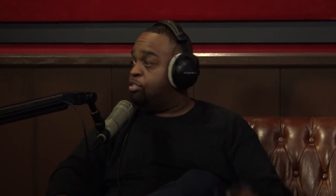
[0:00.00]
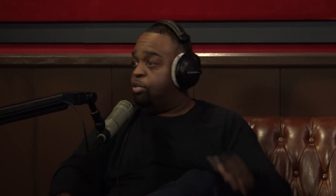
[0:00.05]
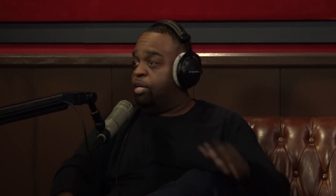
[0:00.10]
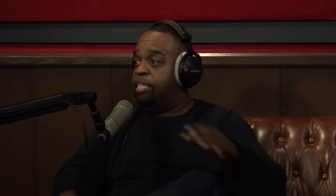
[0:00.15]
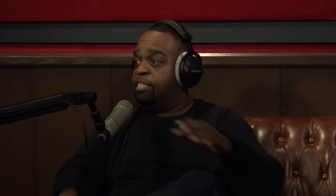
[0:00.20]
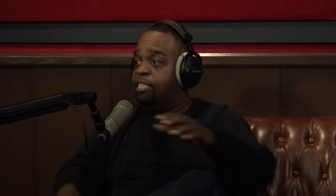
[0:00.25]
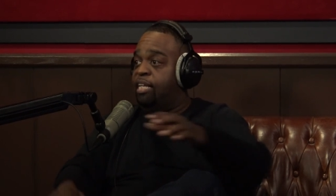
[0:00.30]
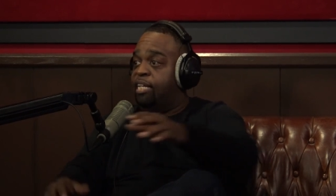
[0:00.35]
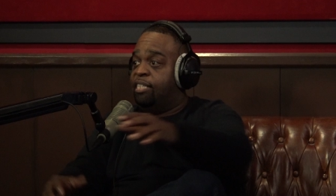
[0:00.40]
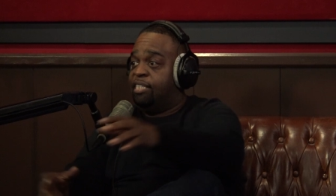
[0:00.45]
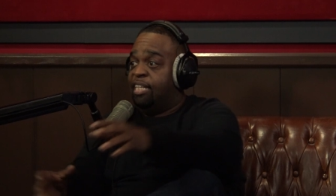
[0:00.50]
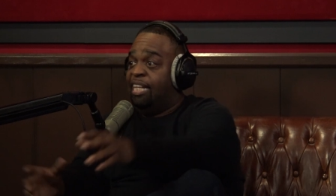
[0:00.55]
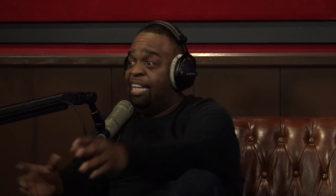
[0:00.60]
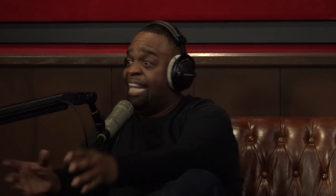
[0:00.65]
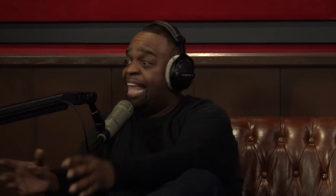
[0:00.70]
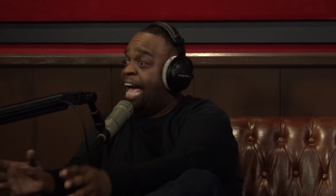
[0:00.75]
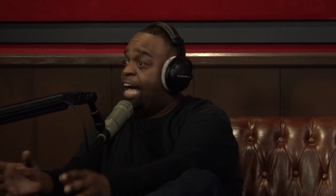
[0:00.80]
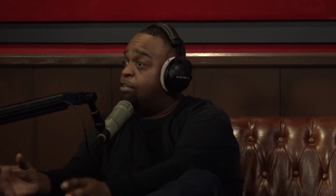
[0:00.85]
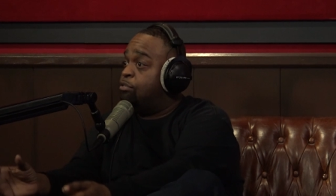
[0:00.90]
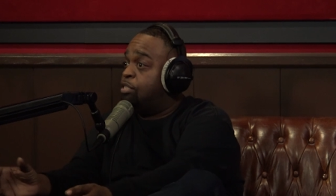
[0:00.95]
So they take the
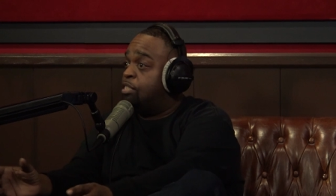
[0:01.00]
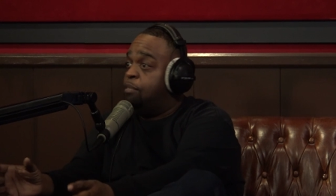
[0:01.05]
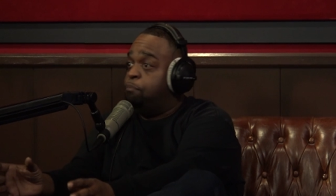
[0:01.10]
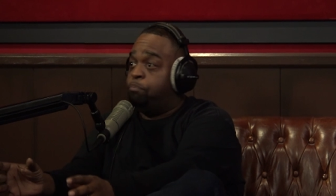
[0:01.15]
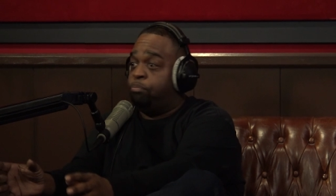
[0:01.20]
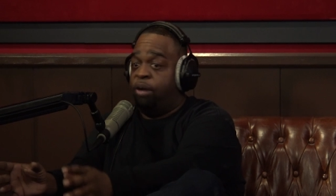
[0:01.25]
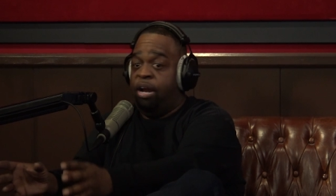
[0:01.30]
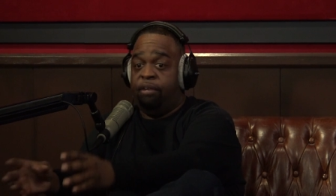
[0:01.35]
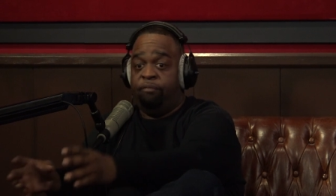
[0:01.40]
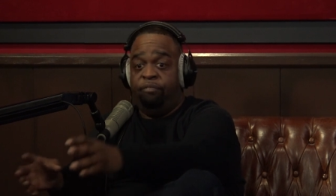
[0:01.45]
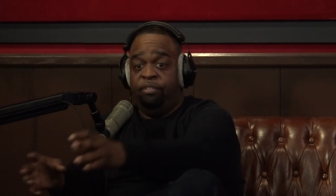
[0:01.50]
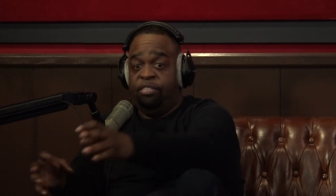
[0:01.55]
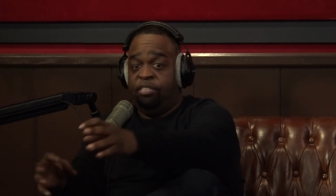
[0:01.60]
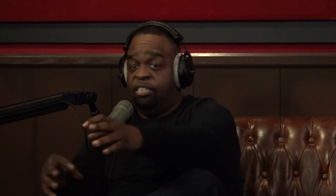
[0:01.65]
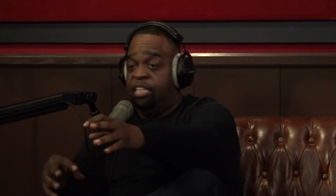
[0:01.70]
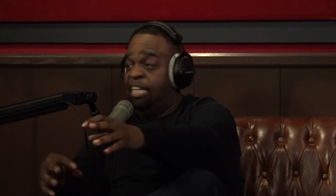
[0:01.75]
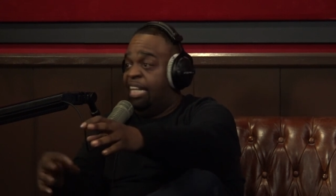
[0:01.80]
lousy breakfast,